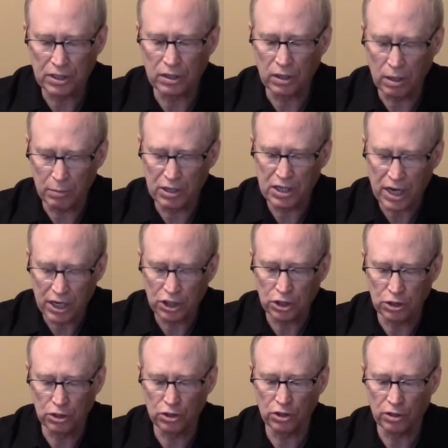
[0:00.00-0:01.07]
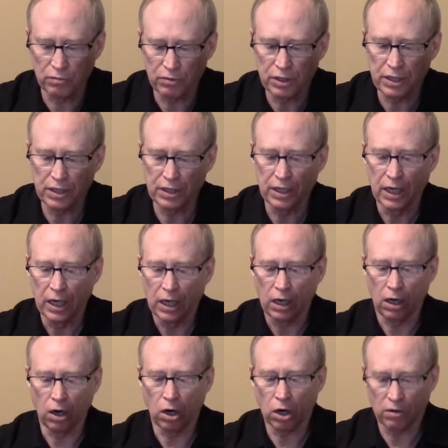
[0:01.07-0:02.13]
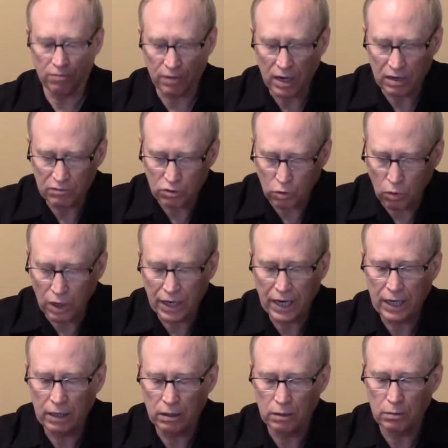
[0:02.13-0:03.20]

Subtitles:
the limitations of the R520,